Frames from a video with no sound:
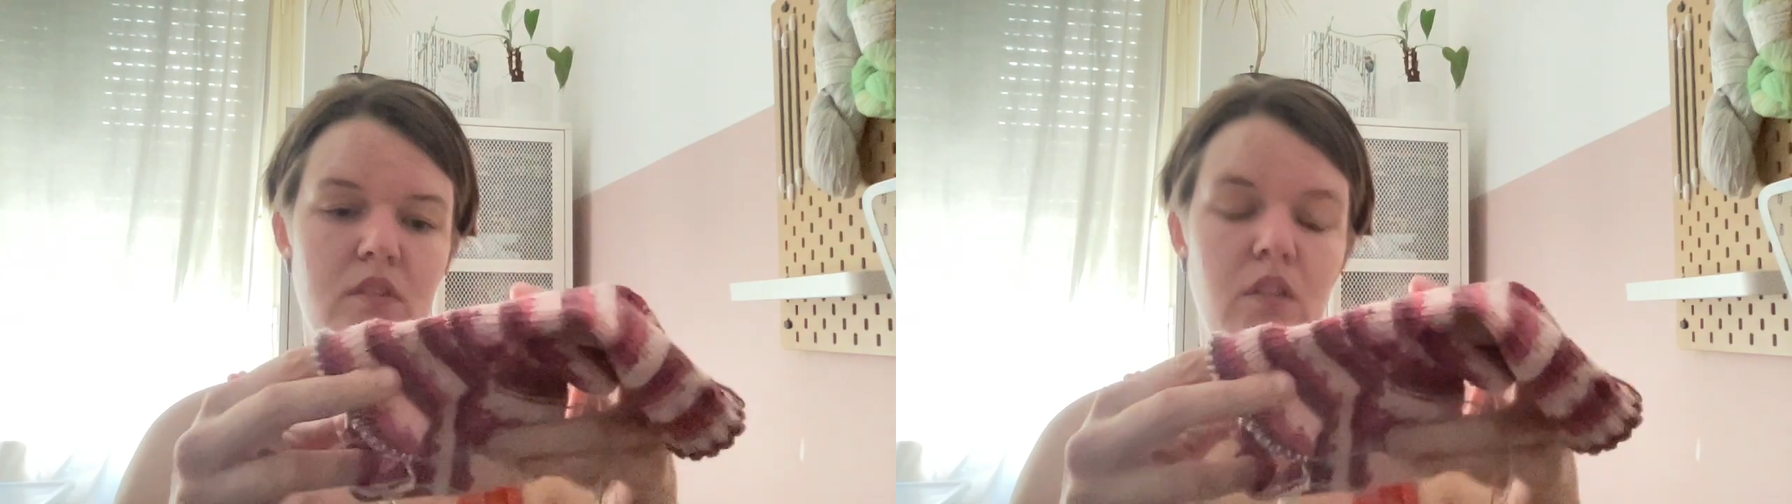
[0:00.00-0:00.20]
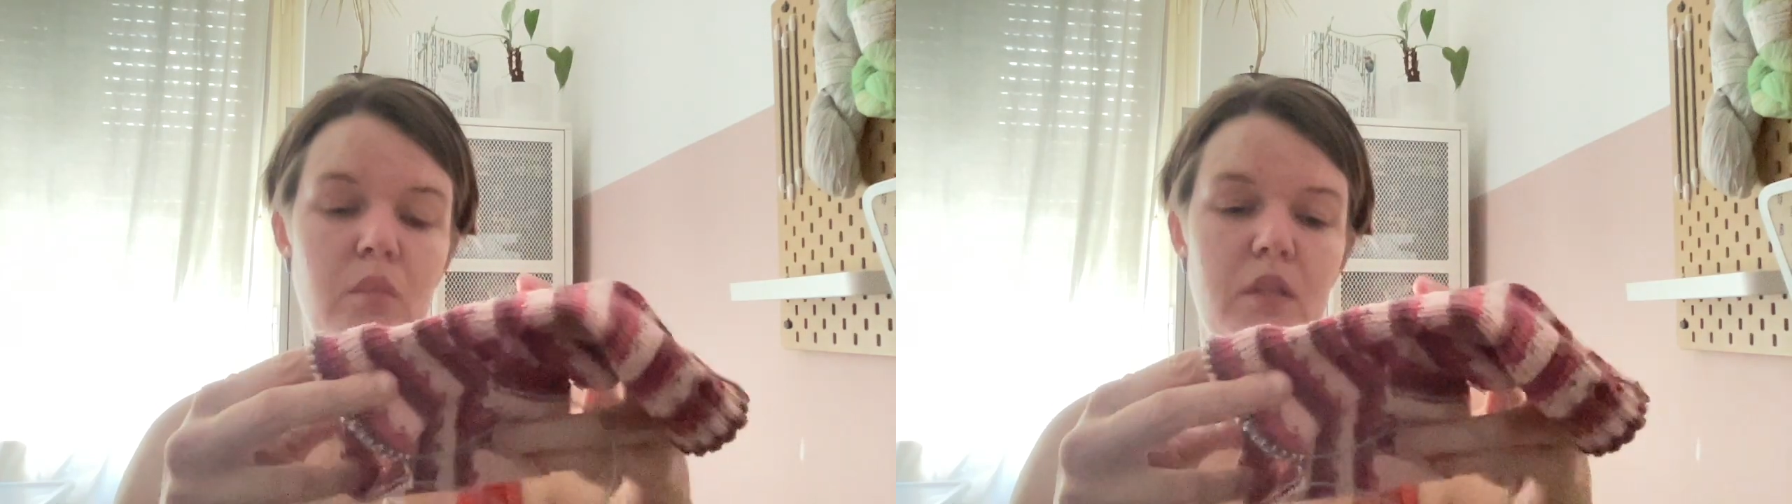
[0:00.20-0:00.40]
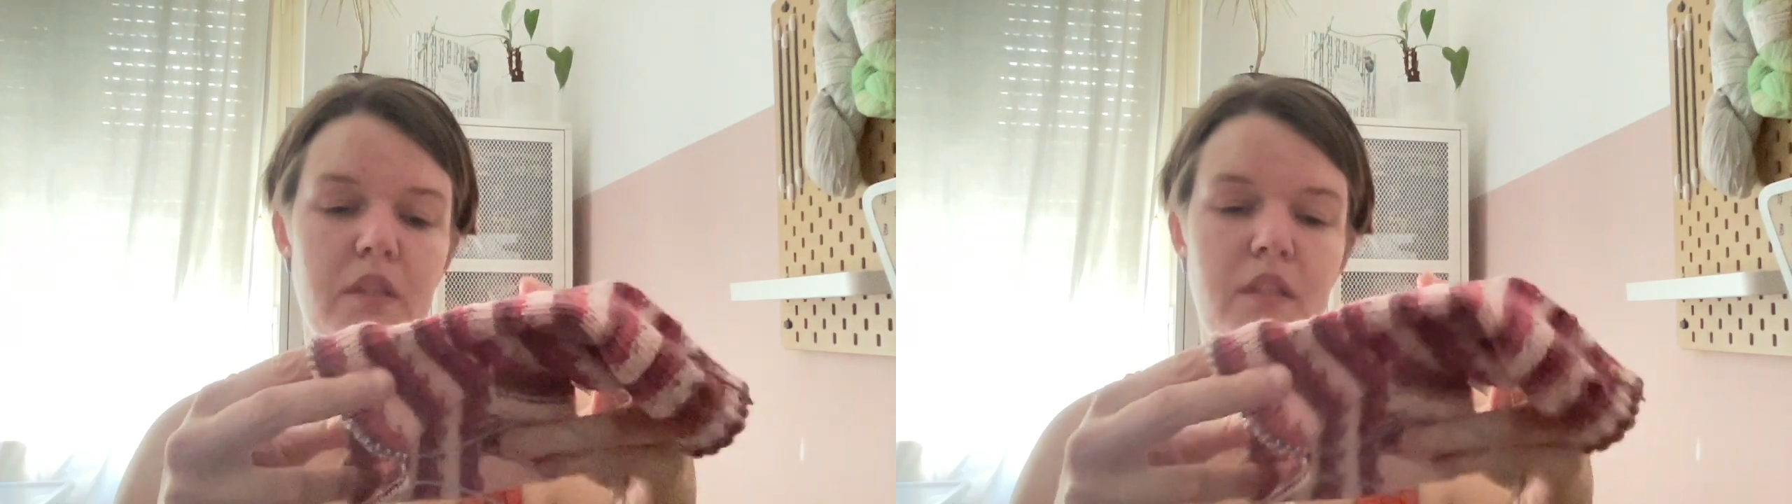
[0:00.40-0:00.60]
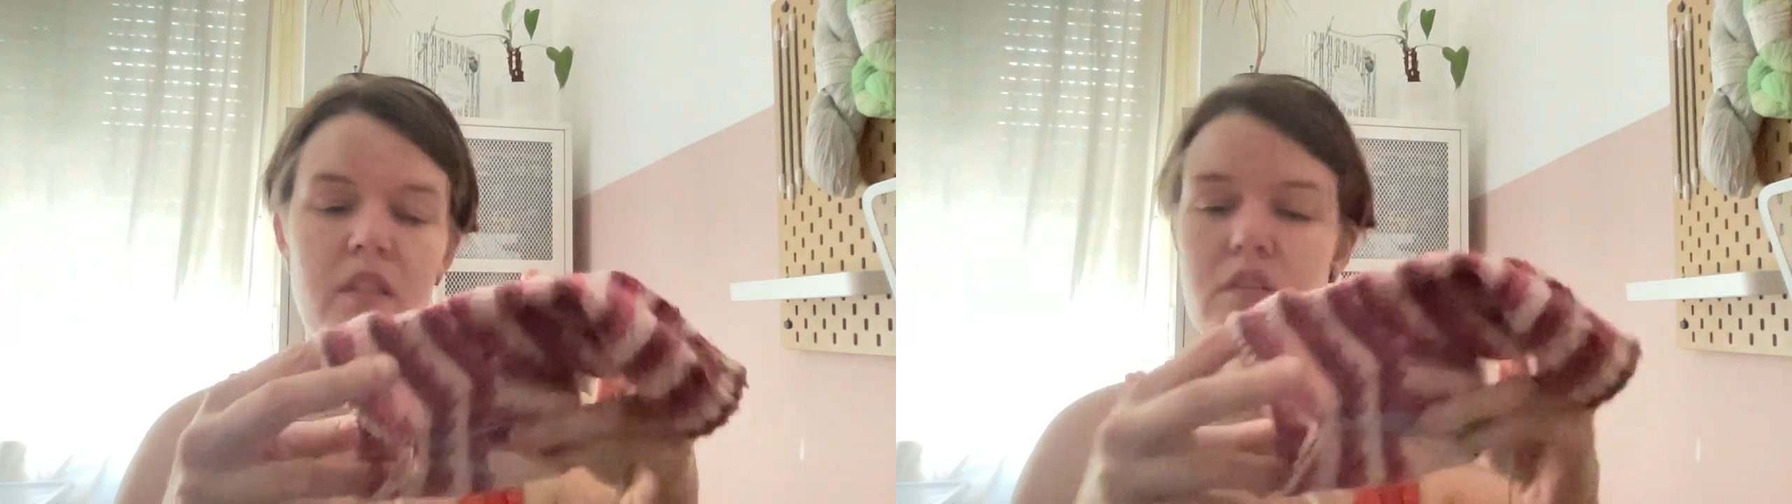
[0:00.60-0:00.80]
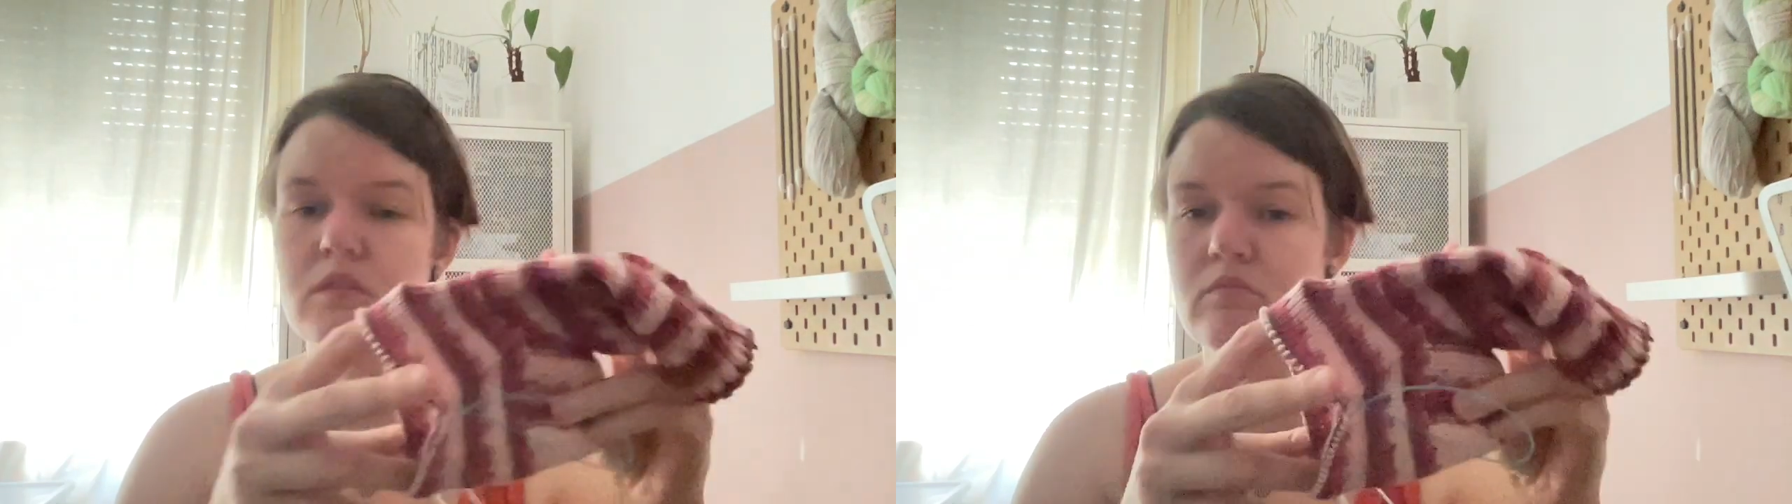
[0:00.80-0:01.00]
complete
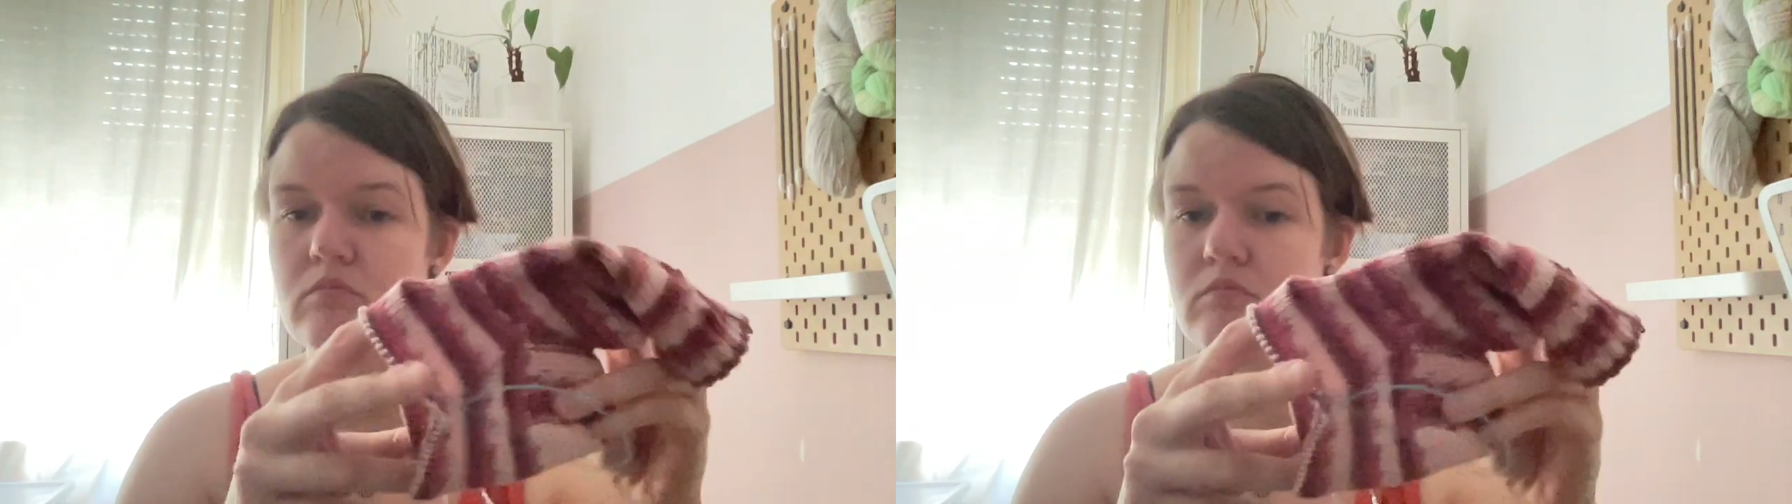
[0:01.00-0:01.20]
heel,